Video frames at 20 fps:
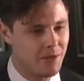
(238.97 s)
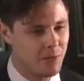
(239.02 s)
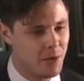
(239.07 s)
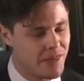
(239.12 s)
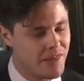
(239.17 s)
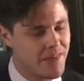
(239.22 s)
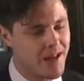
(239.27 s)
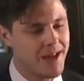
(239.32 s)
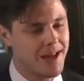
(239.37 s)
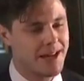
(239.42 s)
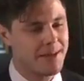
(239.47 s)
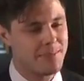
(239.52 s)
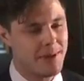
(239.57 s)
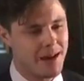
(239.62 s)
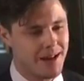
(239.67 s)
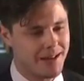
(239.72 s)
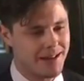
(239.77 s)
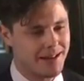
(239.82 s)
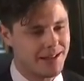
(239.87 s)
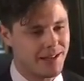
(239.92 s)
With that in
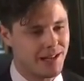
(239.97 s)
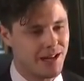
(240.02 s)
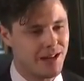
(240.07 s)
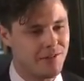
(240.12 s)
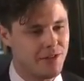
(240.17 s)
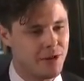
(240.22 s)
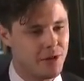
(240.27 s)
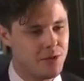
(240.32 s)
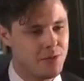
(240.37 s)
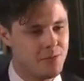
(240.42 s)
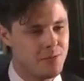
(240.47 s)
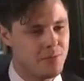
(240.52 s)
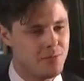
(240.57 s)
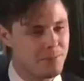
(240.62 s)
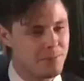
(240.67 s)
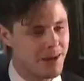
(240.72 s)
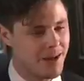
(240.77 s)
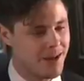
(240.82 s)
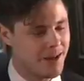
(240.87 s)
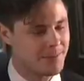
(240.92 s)
mind, have you
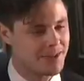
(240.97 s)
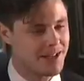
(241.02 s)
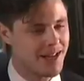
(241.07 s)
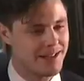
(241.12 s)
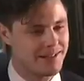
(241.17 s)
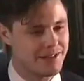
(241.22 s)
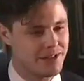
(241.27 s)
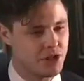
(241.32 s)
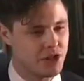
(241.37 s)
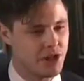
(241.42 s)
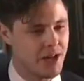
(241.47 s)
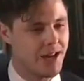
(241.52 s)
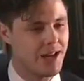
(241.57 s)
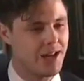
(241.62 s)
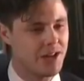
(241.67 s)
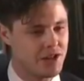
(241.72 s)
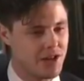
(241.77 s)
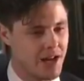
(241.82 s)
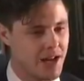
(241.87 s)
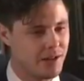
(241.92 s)
perhaps had to
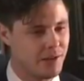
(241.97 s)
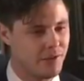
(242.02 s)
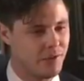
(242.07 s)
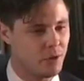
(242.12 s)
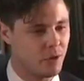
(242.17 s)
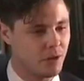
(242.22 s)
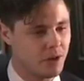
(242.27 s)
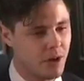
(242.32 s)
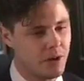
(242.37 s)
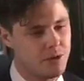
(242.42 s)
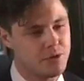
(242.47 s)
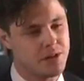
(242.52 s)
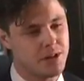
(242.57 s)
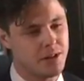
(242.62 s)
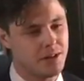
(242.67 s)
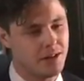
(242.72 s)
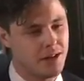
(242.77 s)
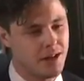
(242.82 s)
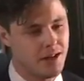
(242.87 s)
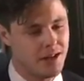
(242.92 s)
change any of your
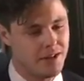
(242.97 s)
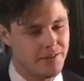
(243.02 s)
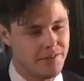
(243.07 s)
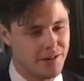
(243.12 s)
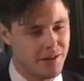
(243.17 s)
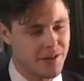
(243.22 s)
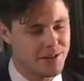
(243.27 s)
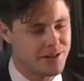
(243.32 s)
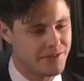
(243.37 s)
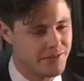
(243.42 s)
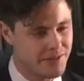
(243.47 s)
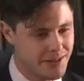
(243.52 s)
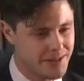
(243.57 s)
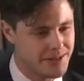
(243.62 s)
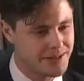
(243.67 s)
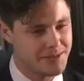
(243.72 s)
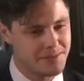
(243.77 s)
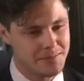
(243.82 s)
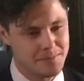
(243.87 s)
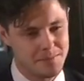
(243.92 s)
coaching
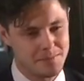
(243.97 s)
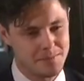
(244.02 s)
philosophies?